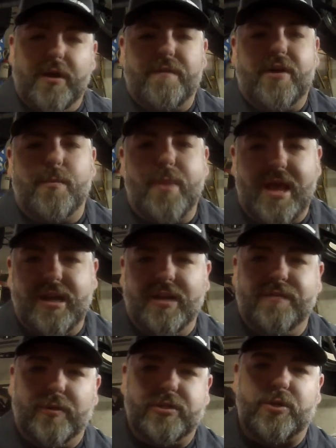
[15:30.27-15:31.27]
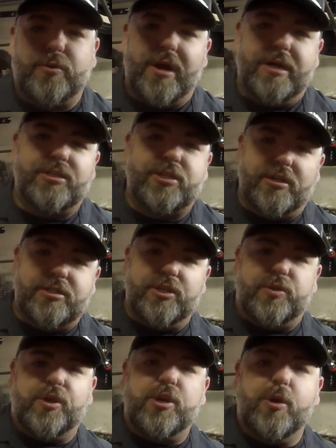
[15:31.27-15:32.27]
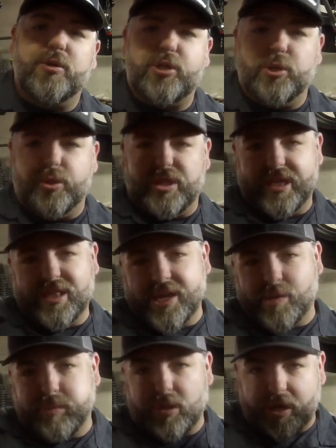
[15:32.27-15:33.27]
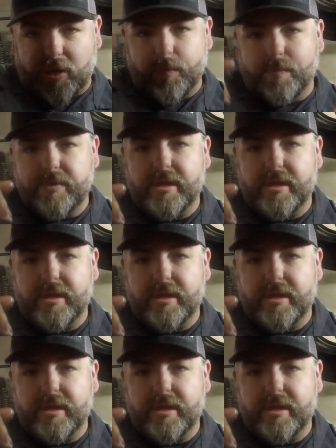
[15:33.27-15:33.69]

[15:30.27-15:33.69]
of our Bad Influence Garage shirts, you can go to the link below,